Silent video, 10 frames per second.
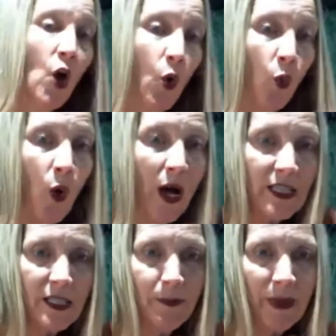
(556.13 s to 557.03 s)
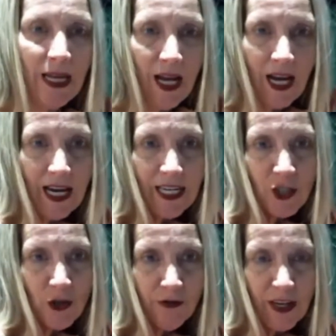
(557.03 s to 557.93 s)
What's behind
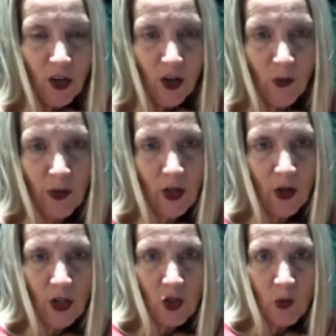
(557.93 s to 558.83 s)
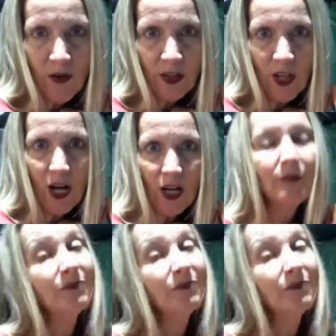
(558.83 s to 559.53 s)
your finger when you go to 12 o'clock?